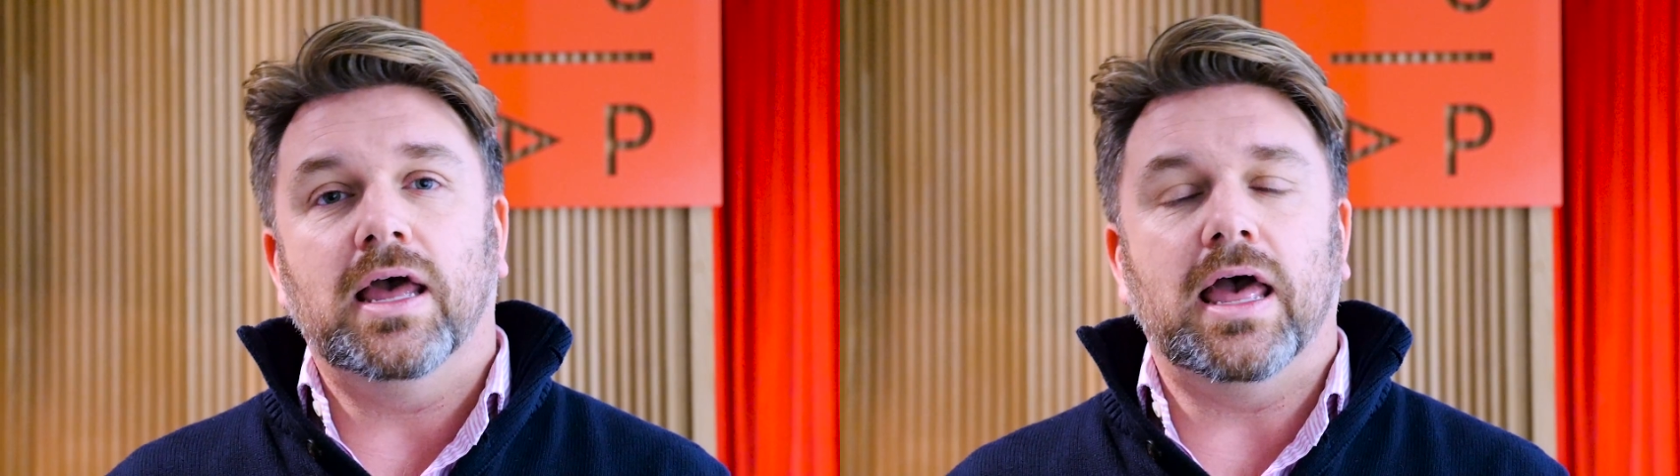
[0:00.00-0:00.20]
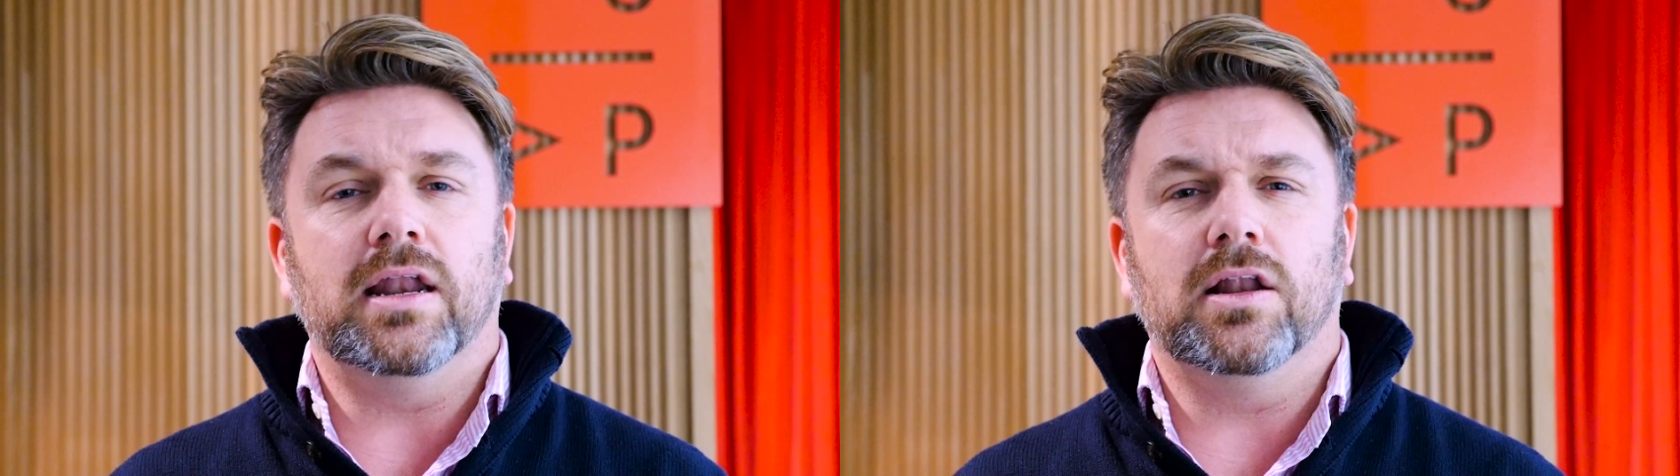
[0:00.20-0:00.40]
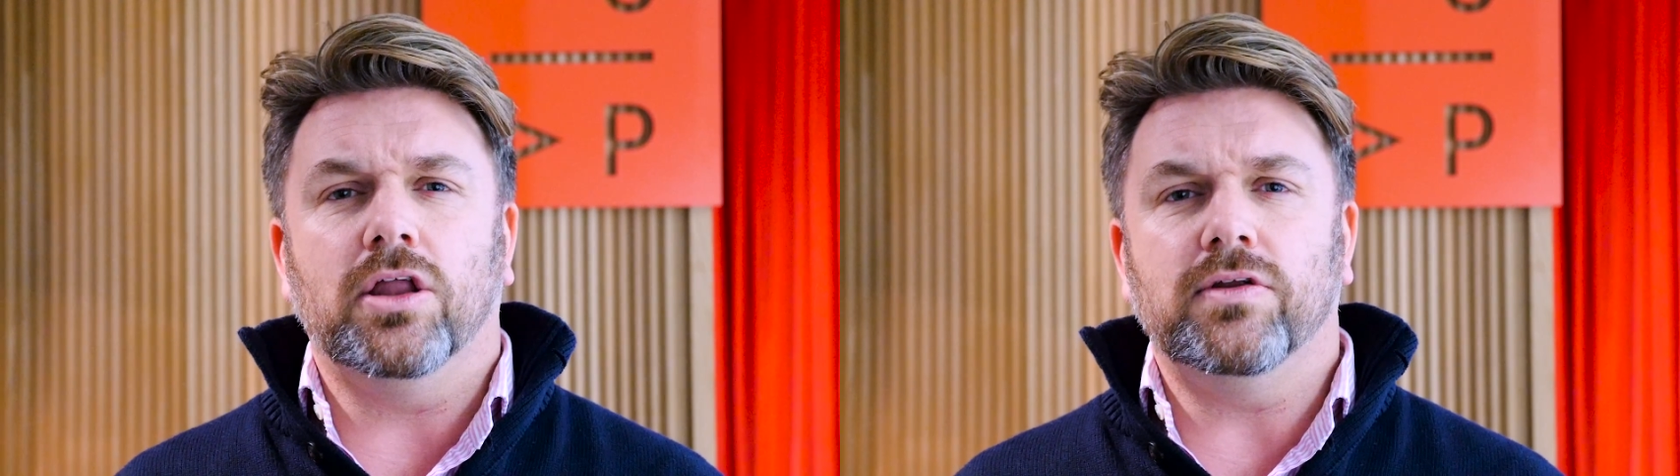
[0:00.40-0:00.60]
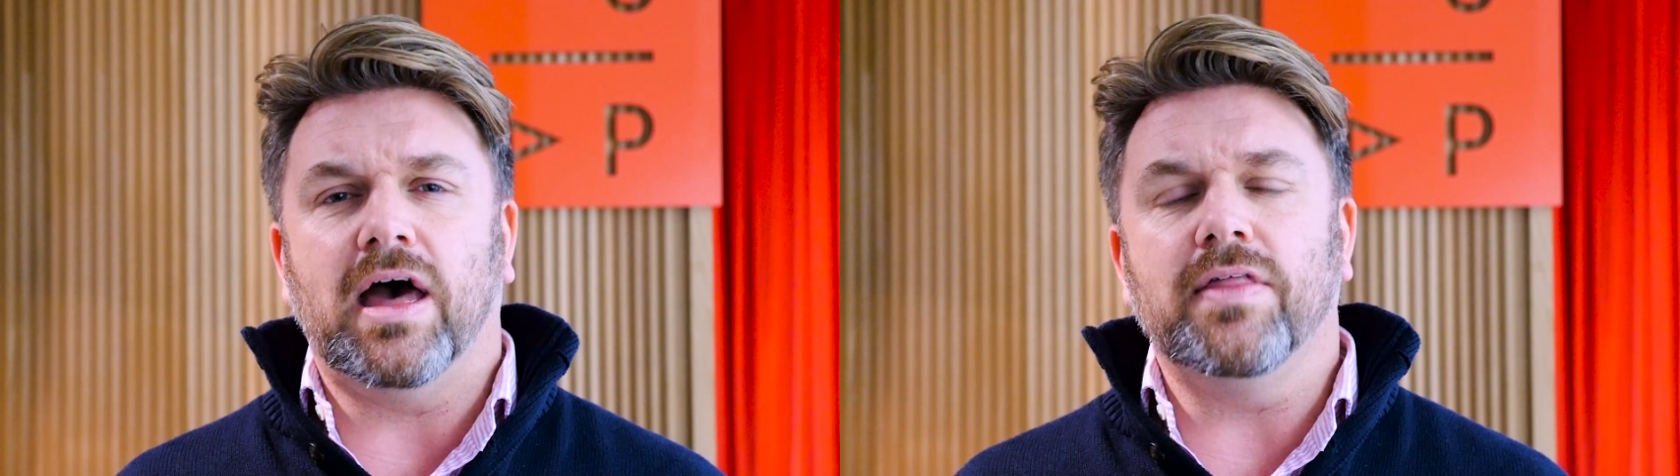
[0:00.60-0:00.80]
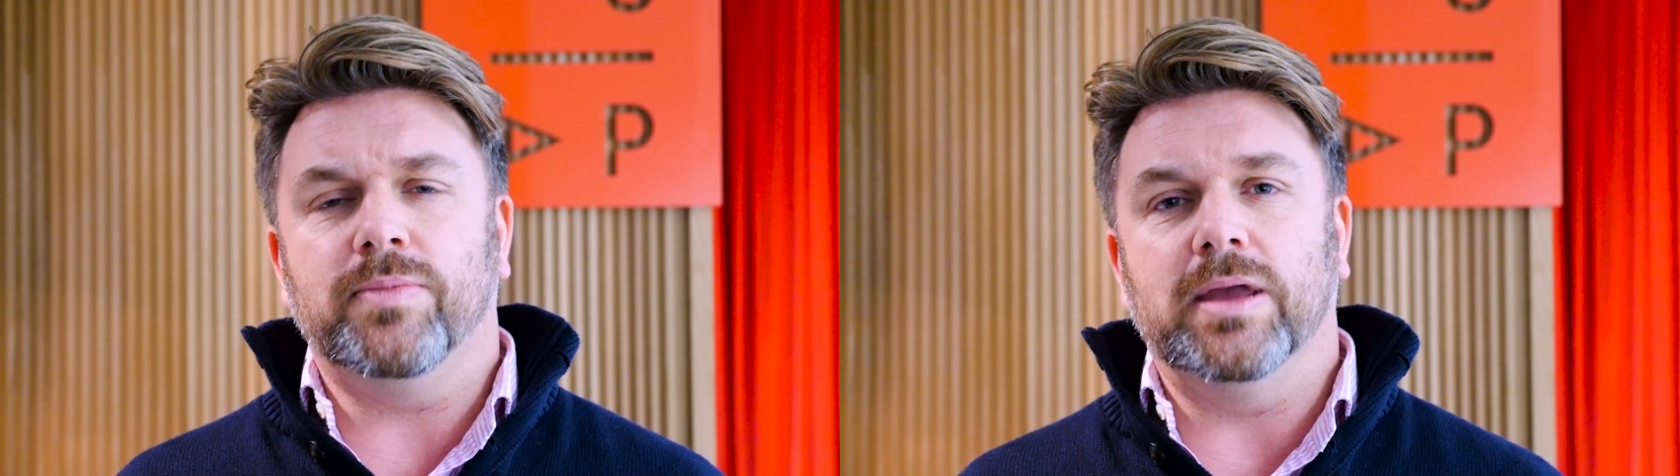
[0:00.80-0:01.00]
and a lot of
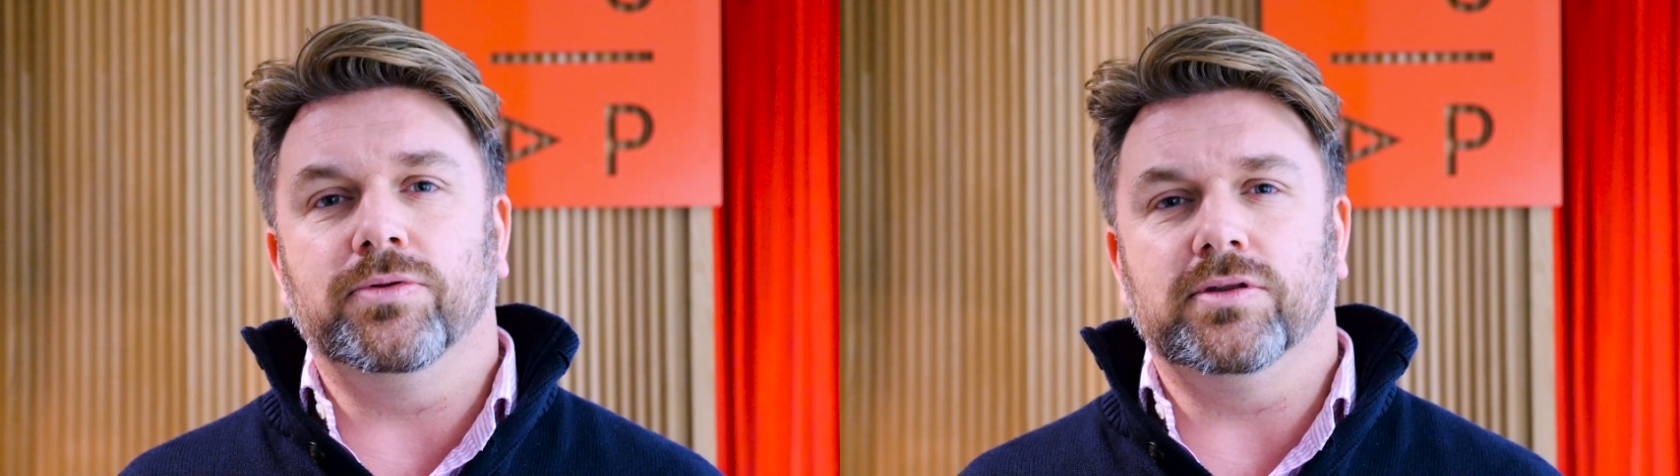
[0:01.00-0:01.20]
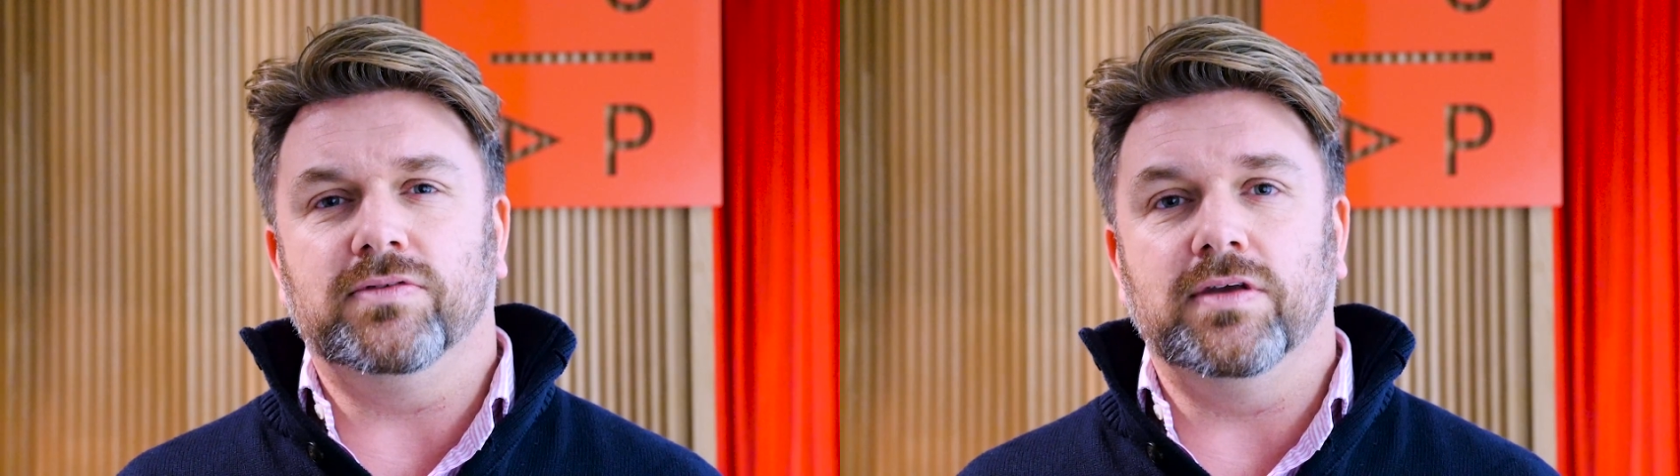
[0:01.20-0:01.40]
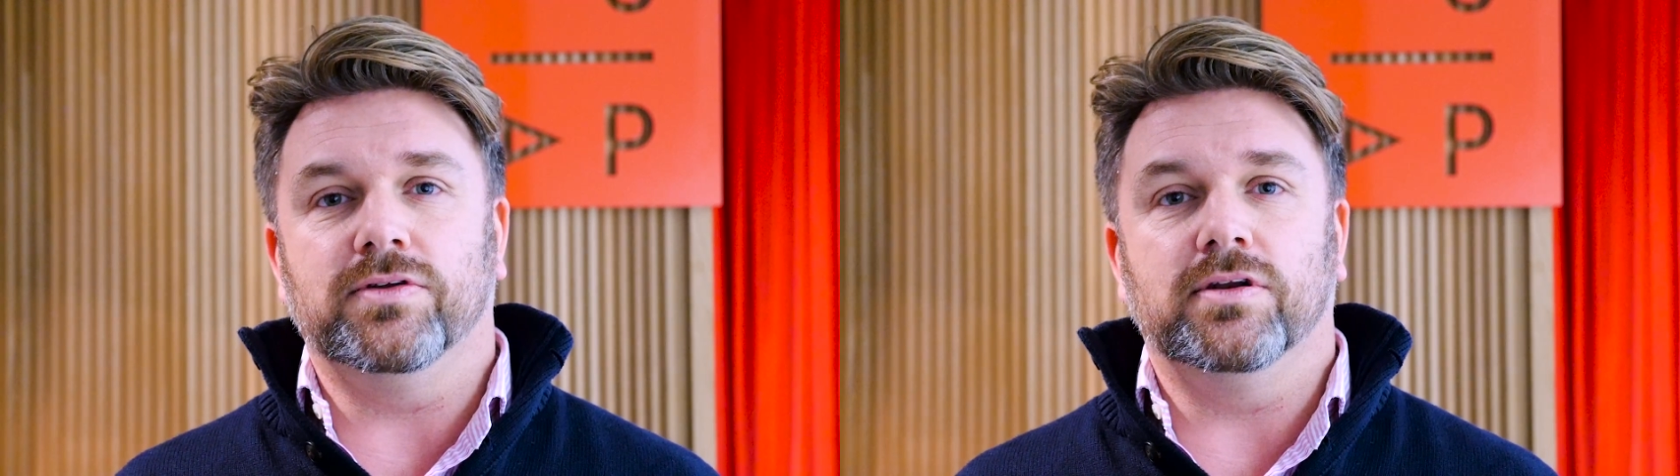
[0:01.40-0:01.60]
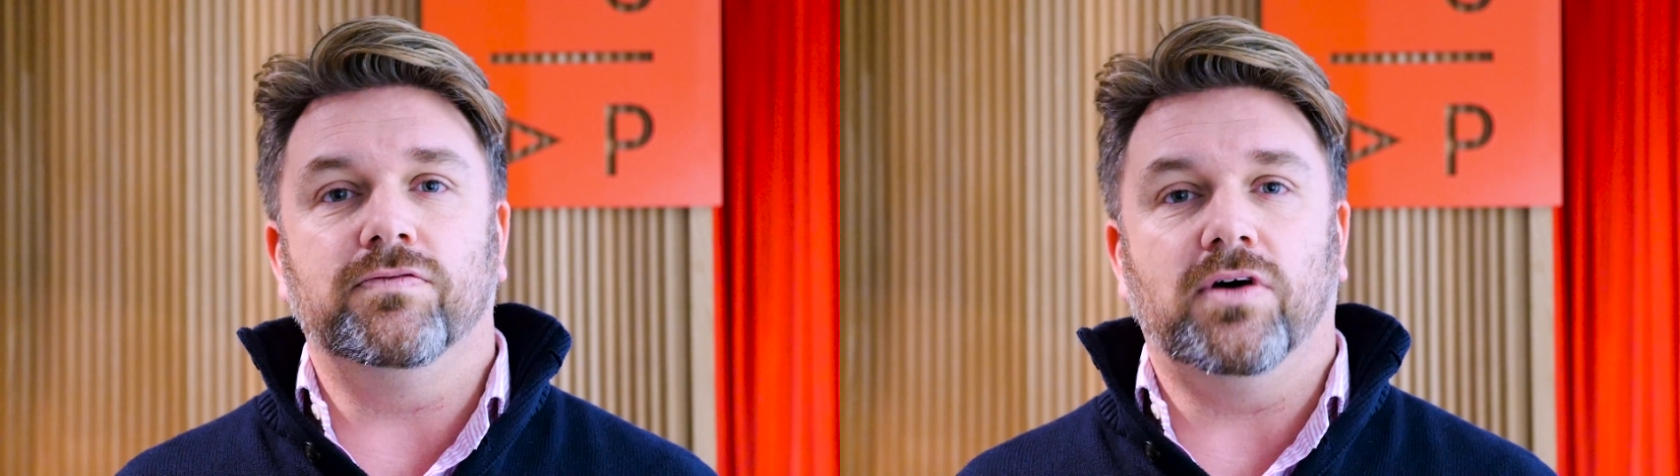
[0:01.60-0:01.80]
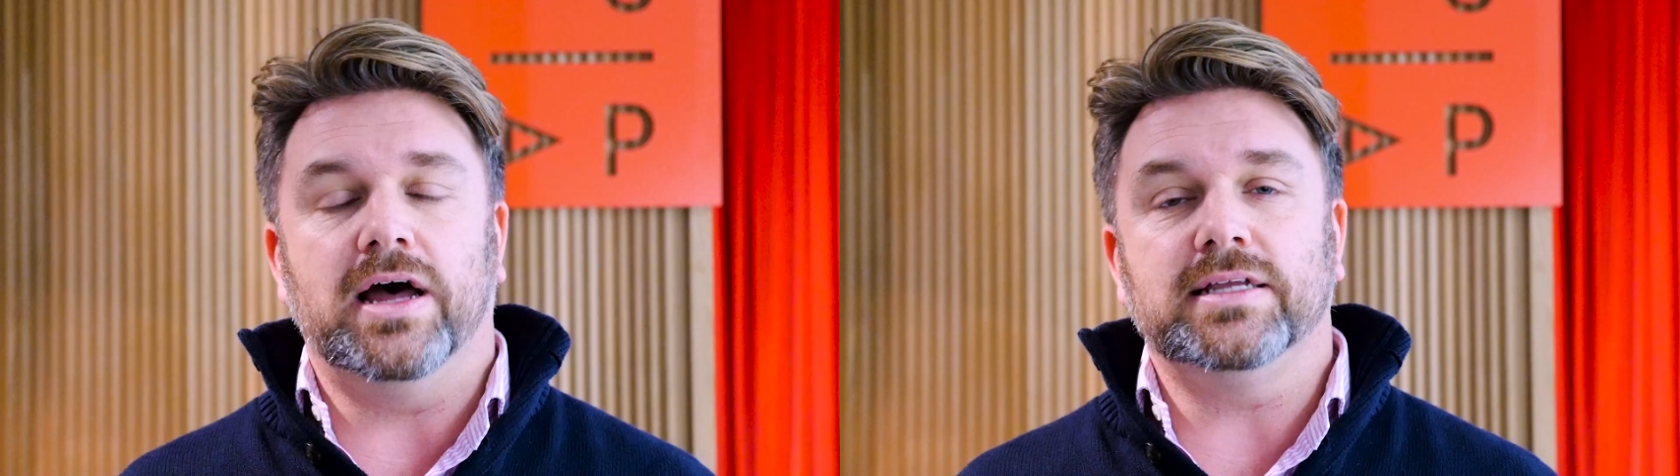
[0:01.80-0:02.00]
other people that have given
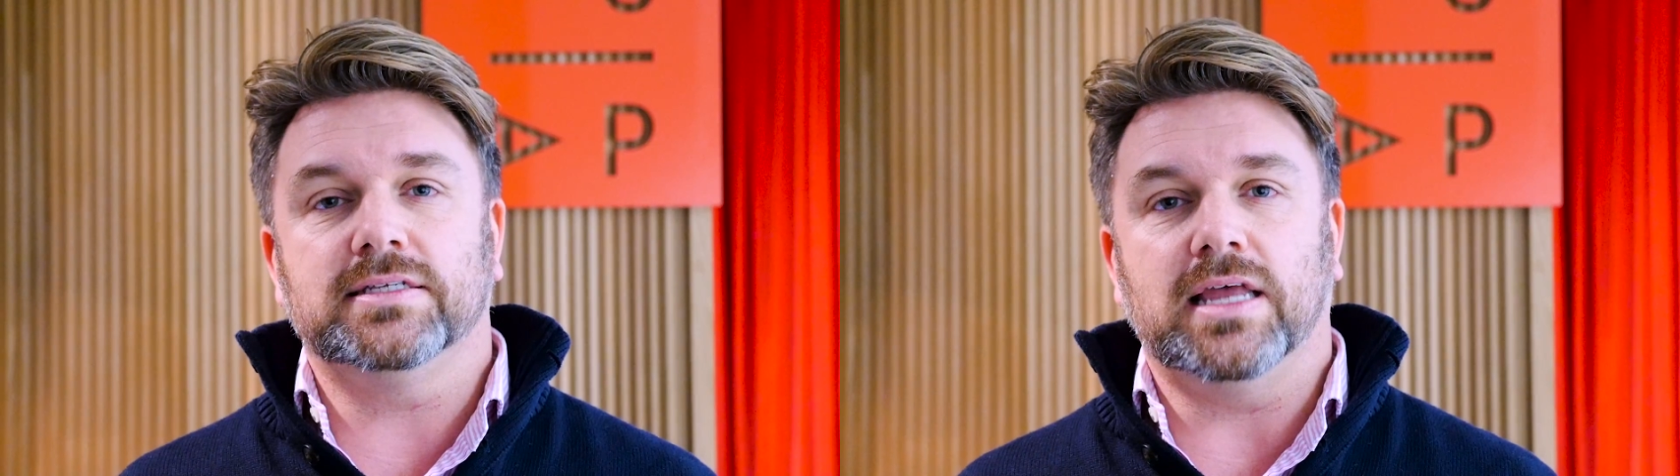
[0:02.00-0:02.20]
advice